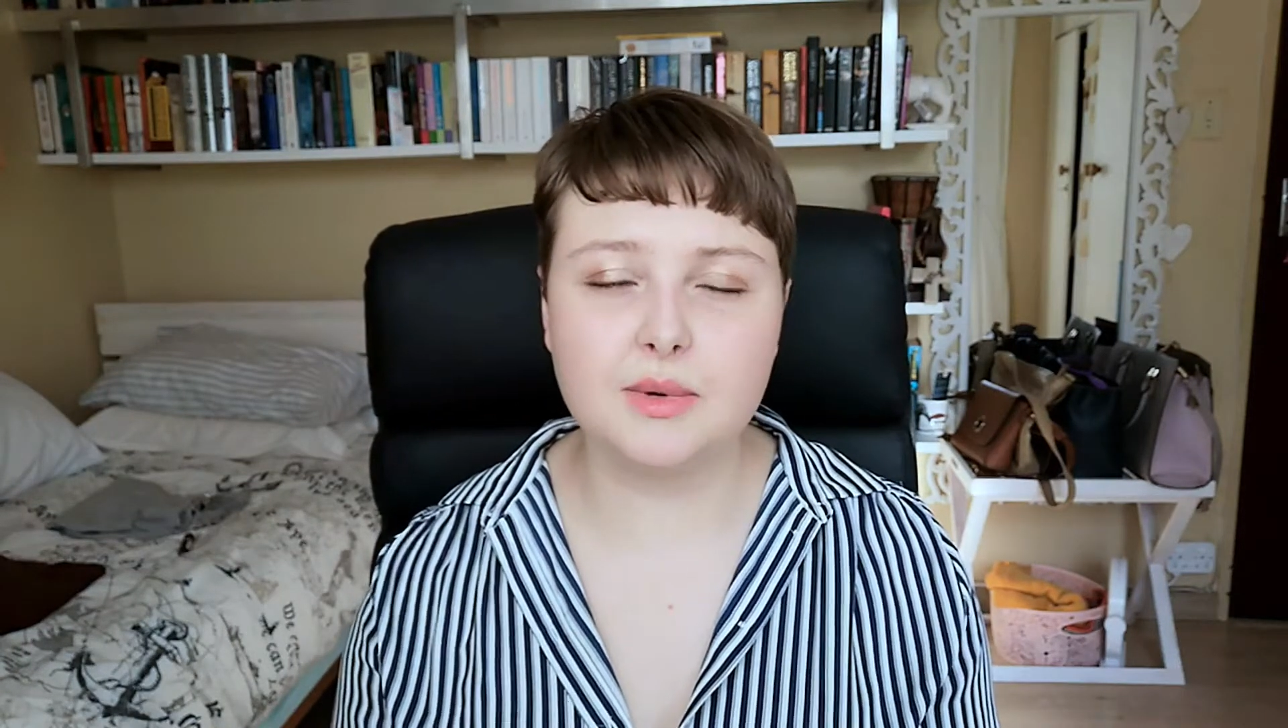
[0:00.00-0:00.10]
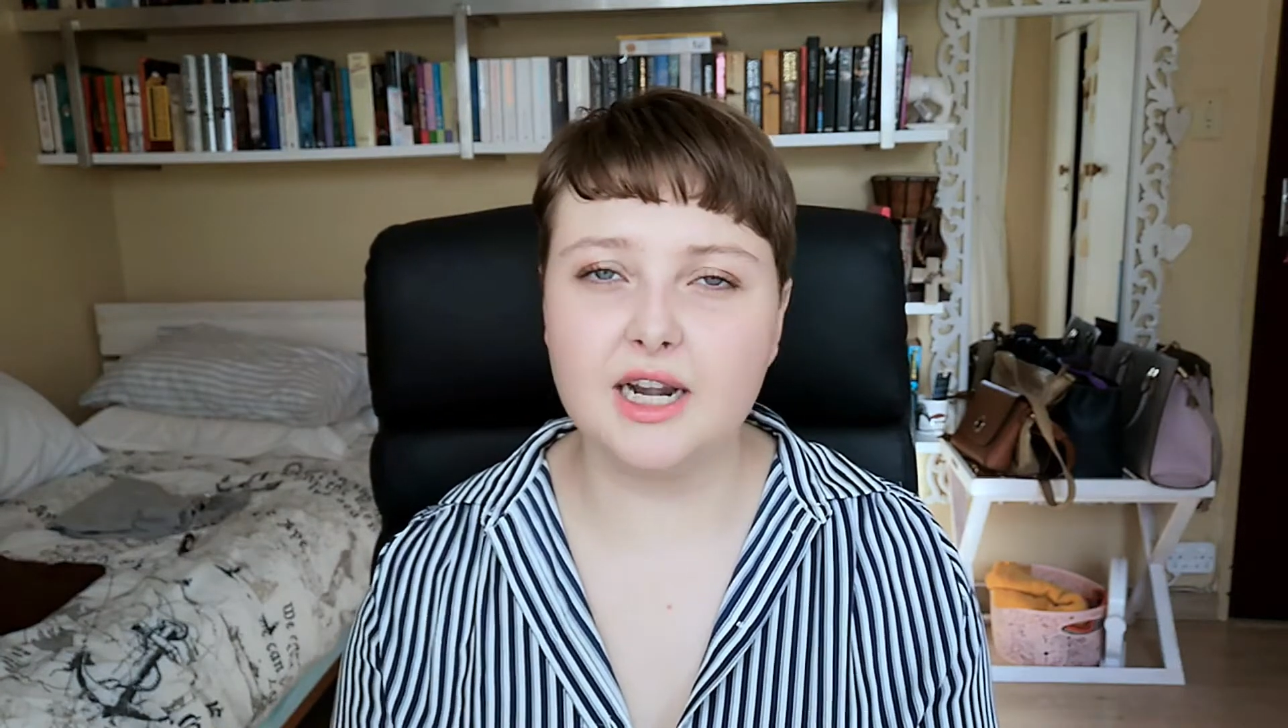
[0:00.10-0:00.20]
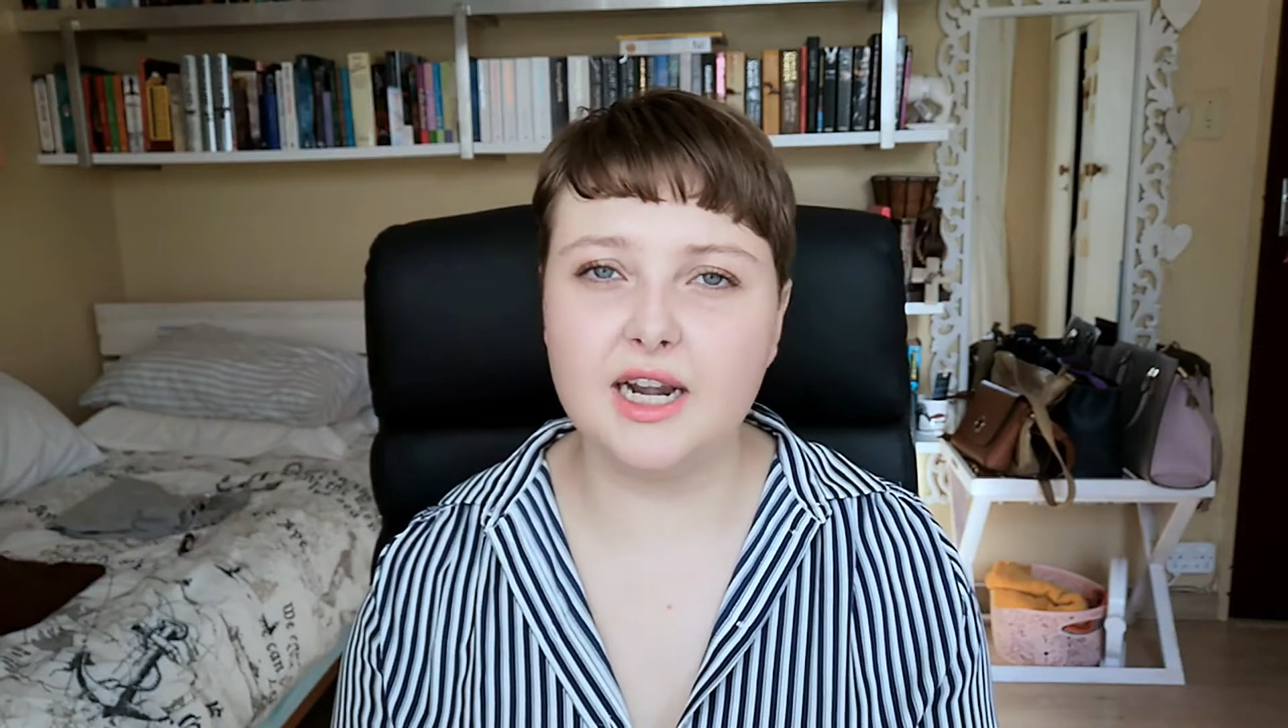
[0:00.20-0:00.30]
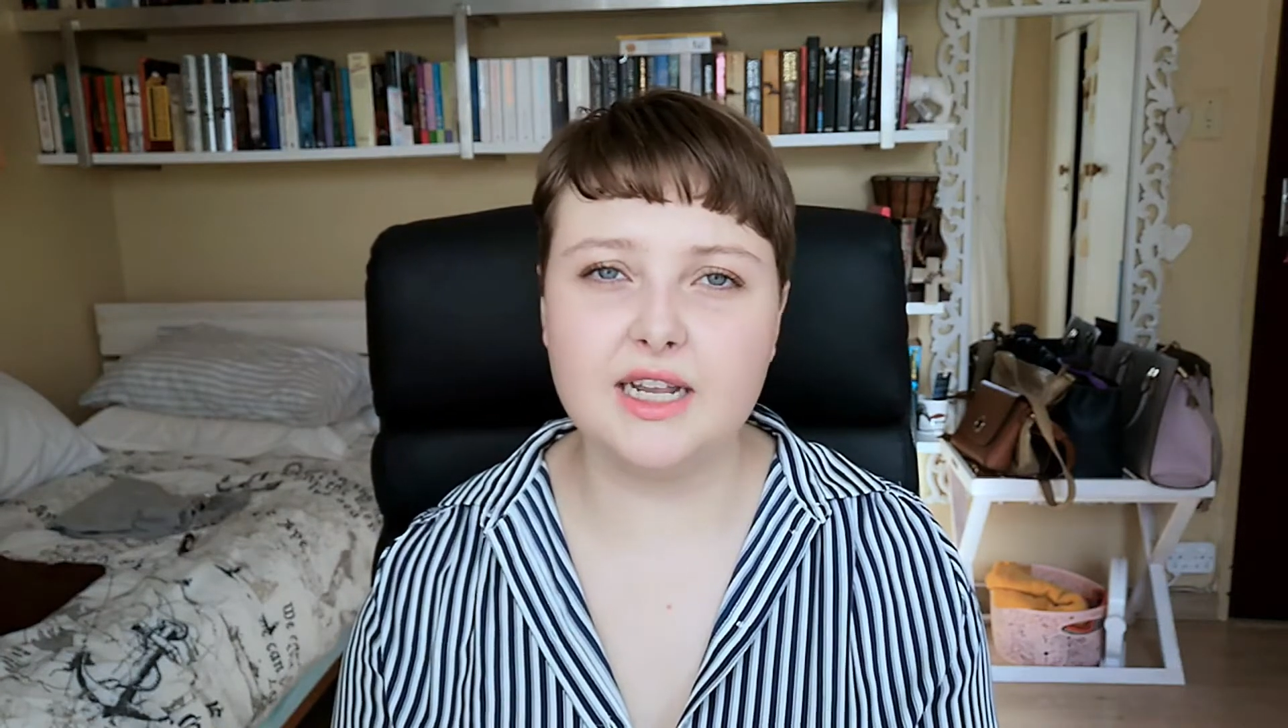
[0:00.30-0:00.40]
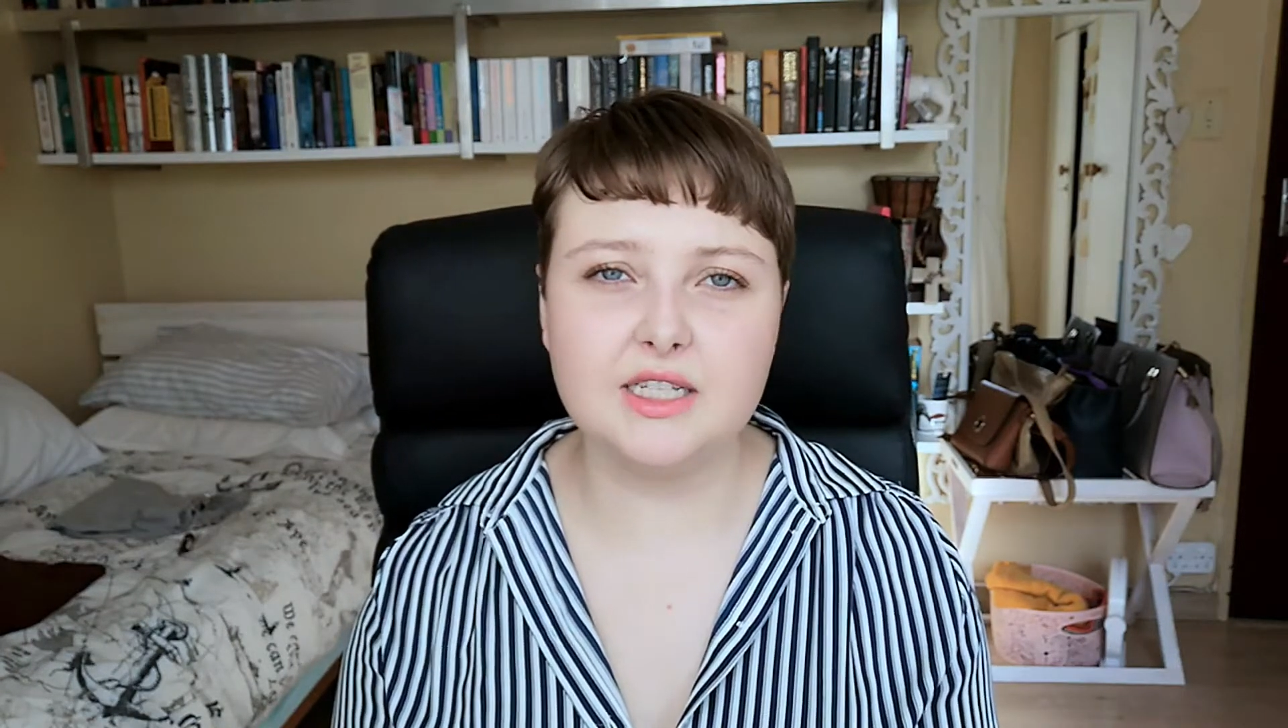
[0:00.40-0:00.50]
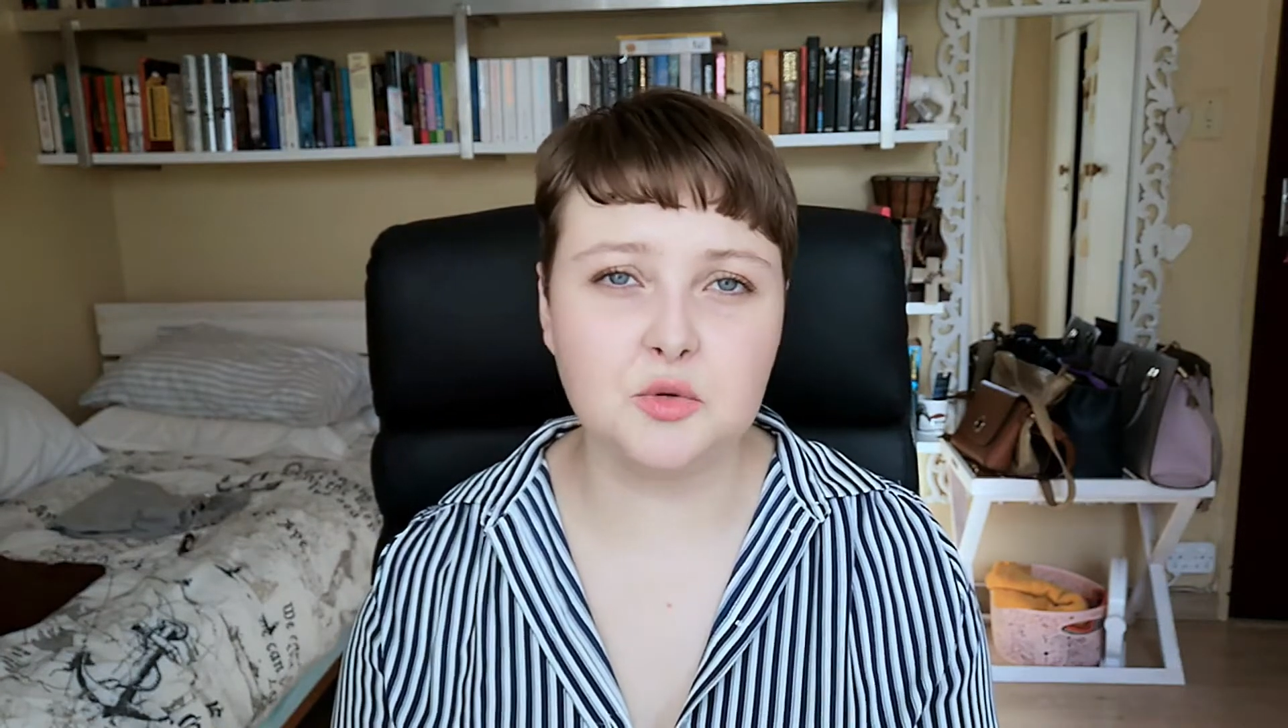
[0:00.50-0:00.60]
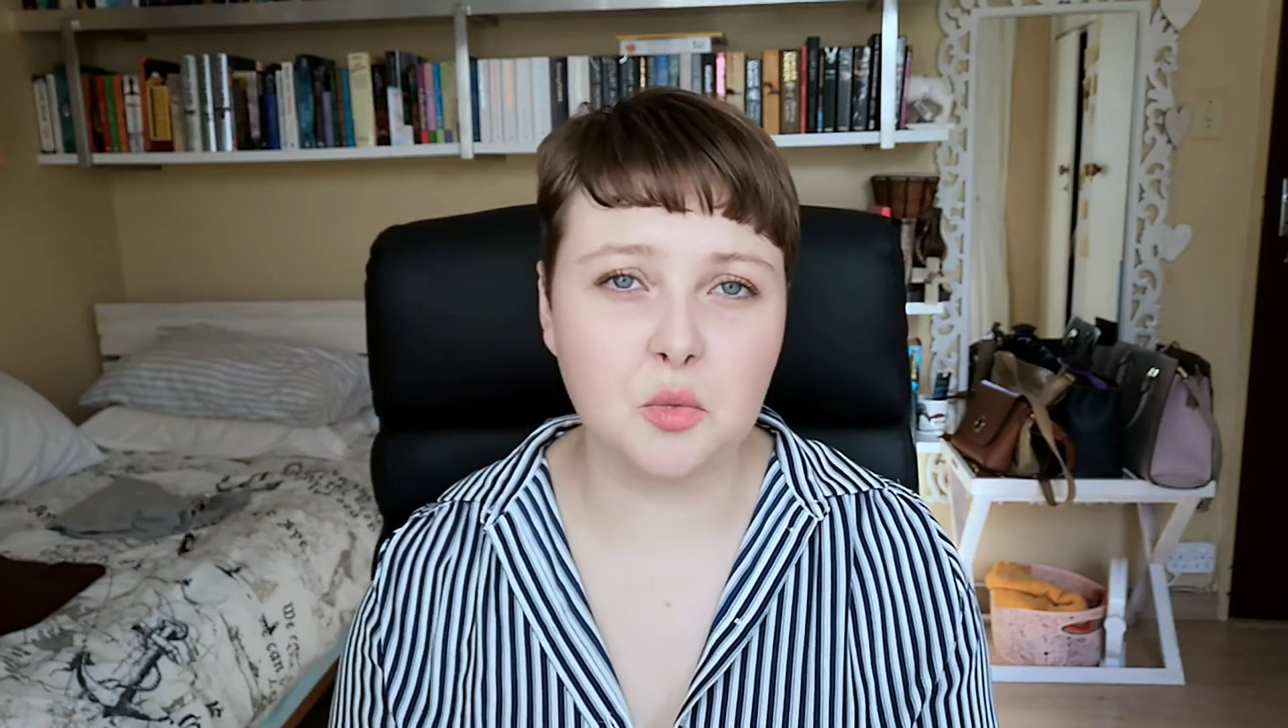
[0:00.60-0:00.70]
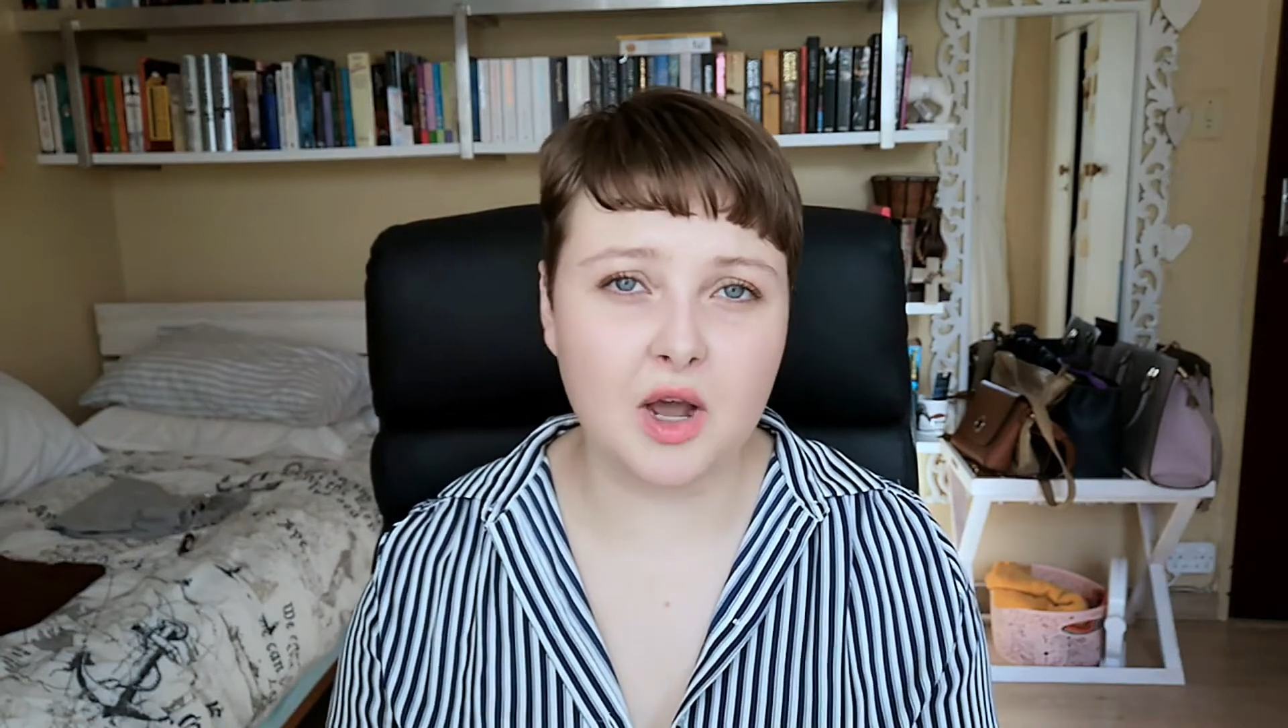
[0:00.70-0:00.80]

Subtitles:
my lens